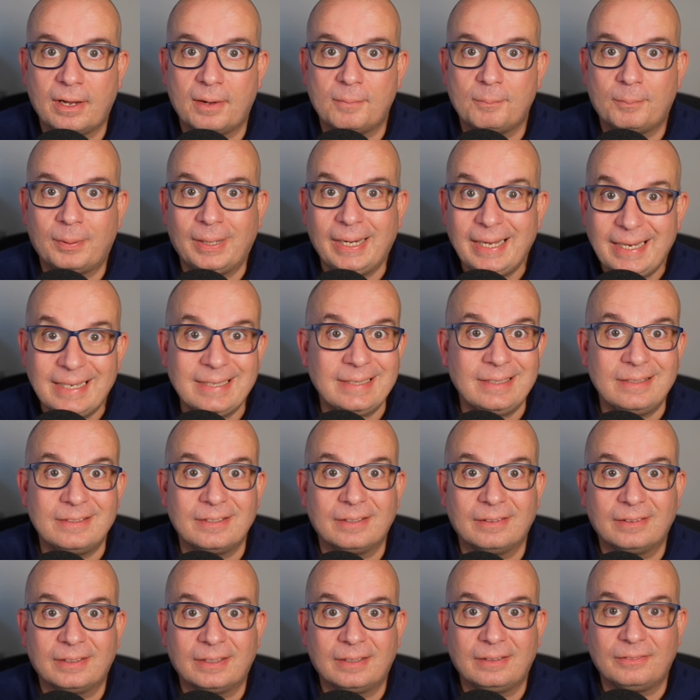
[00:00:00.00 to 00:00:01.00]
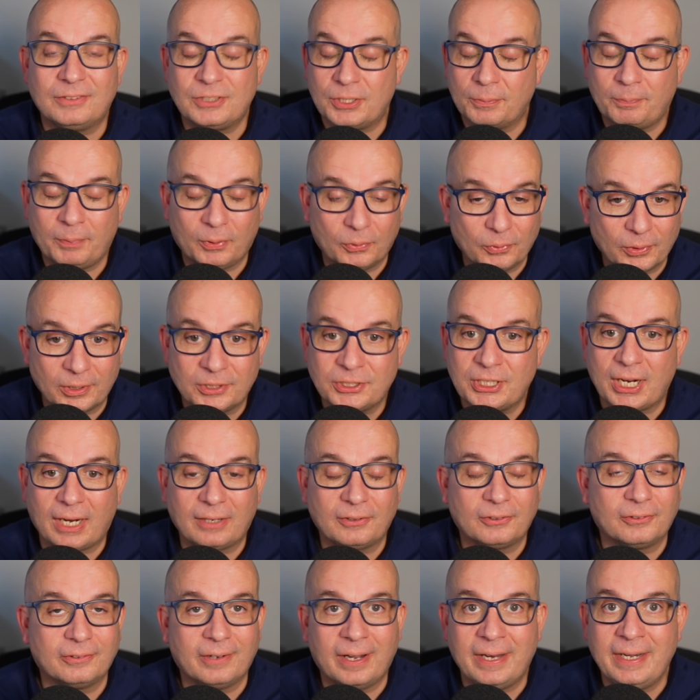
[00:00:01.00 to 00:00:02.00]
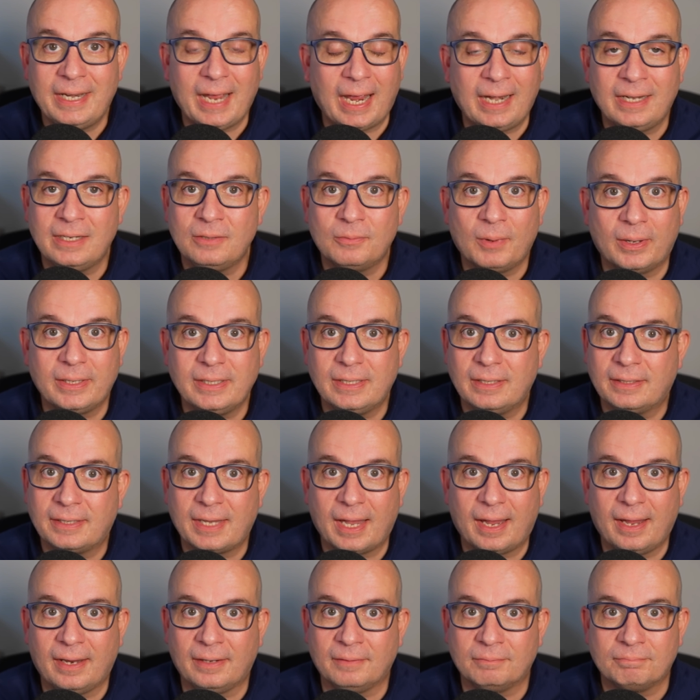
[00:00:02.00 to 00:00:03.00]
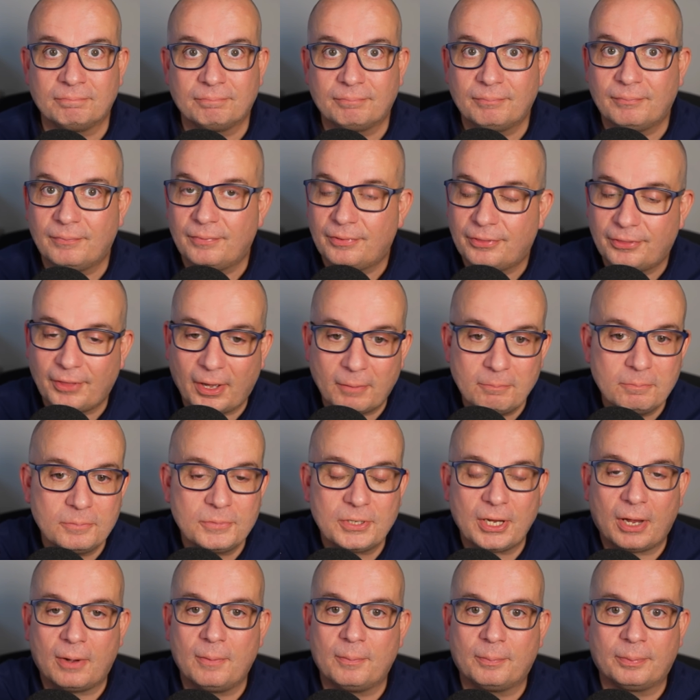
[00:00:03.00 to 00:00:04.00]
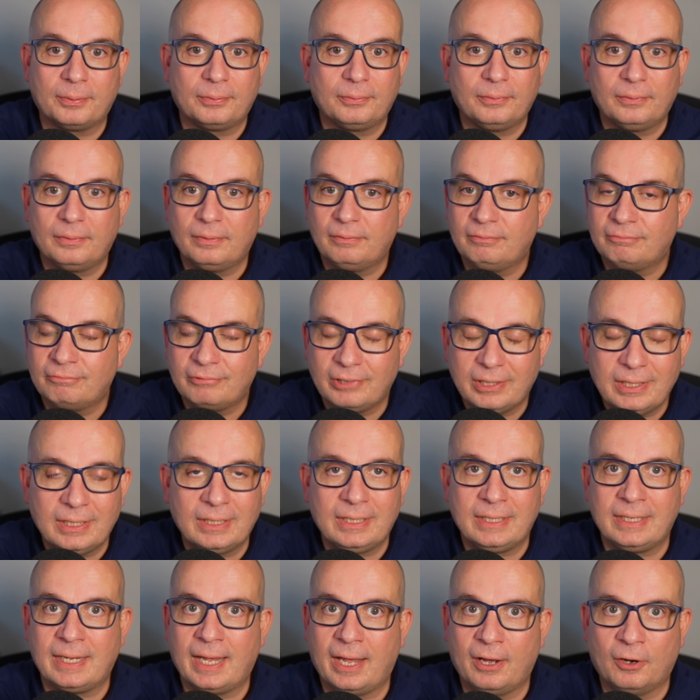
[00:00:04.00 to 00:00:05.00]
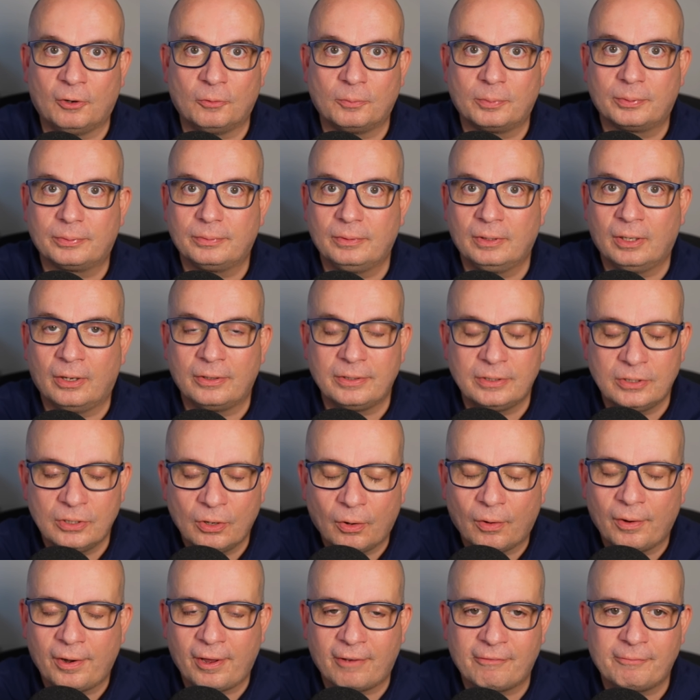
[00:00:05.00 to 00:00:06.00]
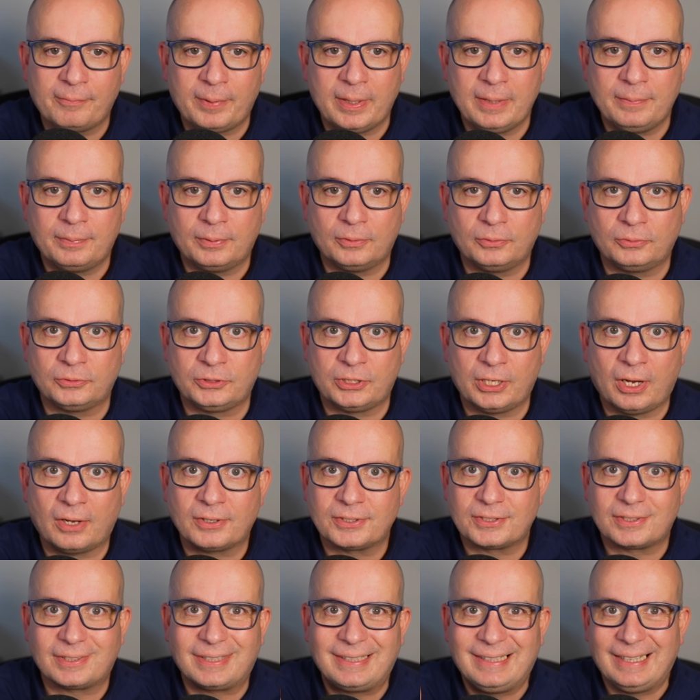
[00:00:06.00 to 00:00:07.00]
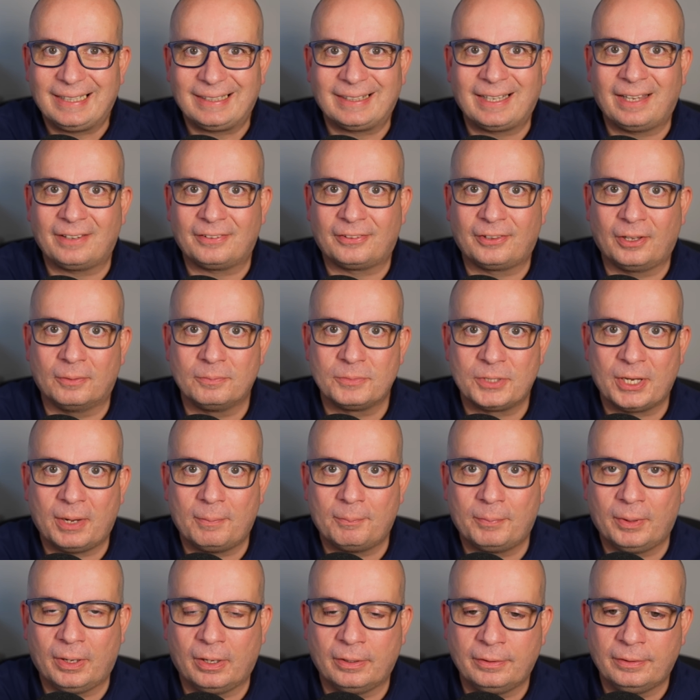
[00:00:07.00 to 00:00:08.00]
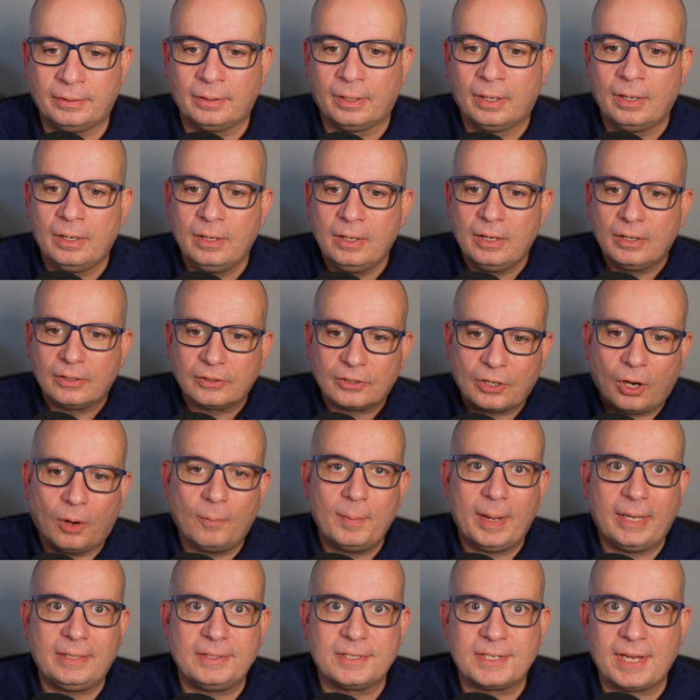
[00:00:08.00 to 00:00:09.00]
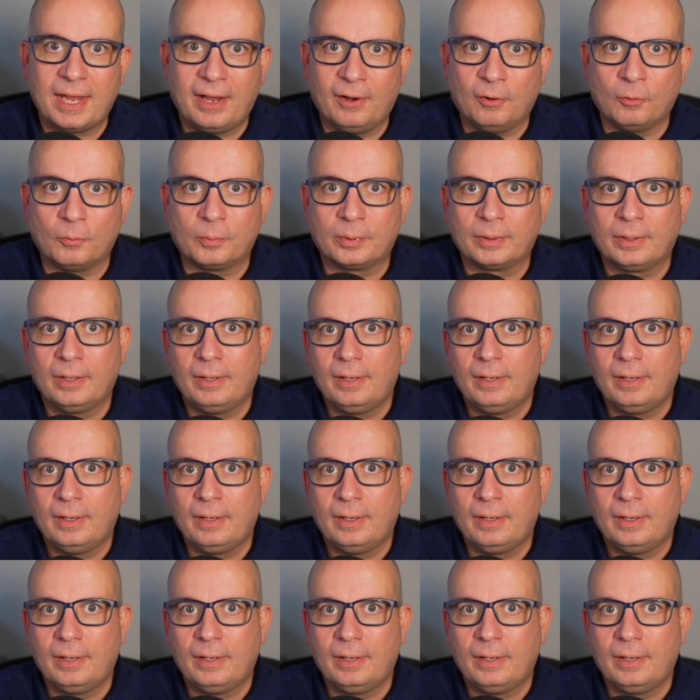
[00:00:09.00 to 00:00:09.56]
Please support the channel in any way you can. Thumbs up really help. Like, not enough people just click that thumbs up button. Comments help.